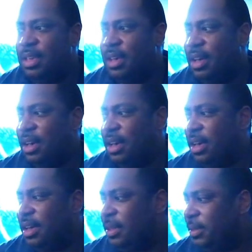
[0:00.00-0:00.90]

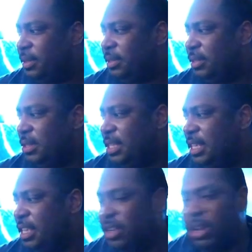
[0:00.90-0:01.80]
Uh, so
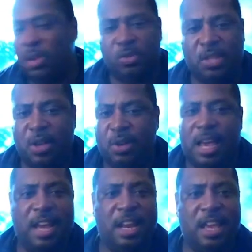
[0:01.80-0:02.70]
this, he closed down
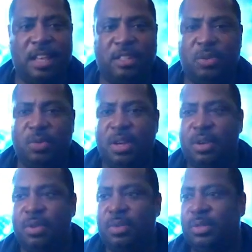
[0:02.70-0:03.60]
Lionhead
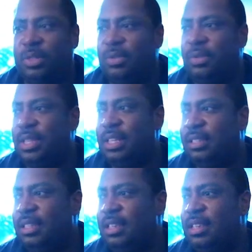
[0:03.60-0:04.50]
Studio. So
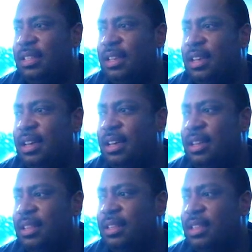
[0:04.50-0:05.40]
this is uh,
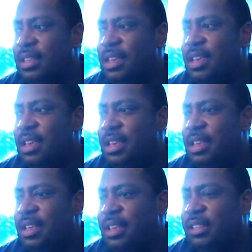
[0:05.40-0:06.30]

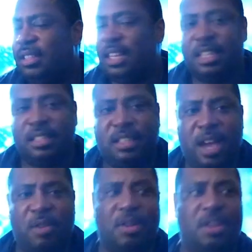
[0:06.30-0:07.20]
it's looking
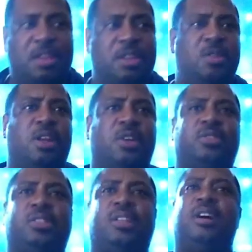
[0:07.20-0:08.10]
scary. You
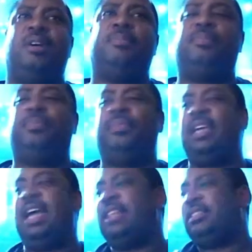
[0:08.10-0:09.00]
lost um, the
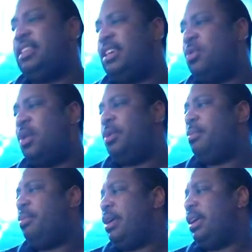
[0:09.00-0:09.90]
guys that did
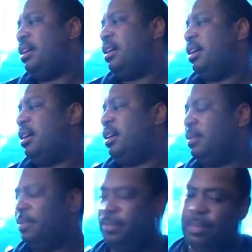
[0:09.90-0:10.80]
Quantum Break, uh,
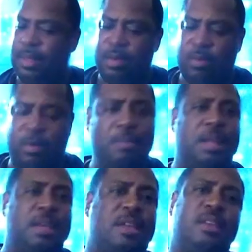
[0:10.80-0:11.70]

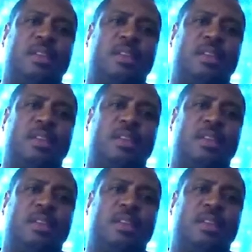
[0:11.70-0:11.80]
Remedy.